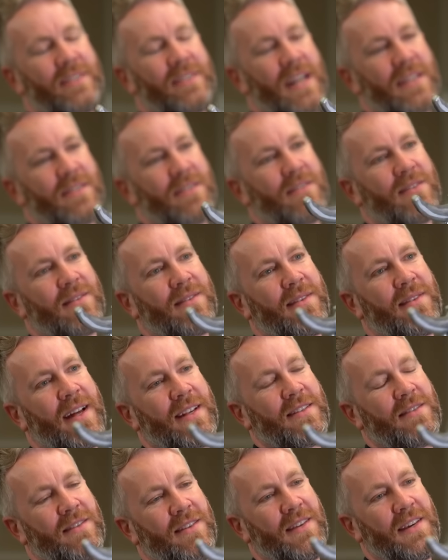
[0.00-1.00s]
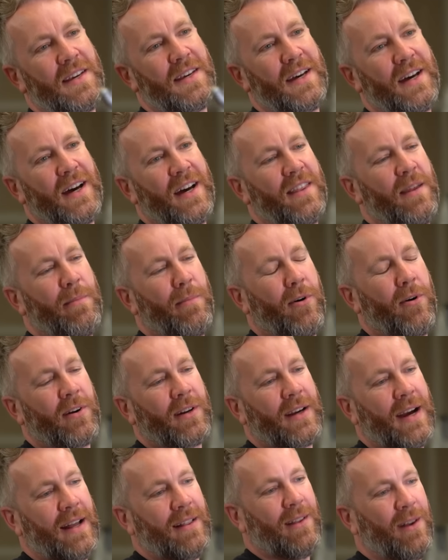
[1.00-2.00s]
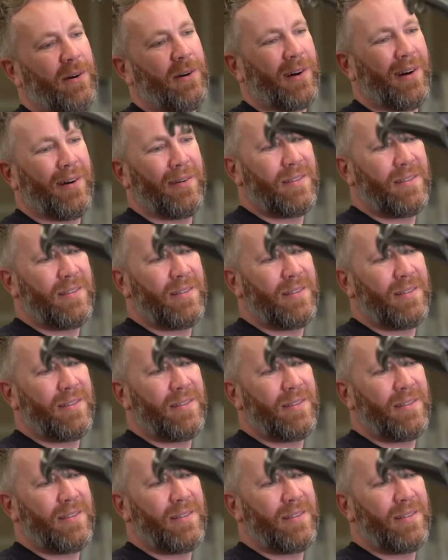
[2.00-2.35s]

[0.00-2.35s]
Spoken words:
That's the Mordecai logo.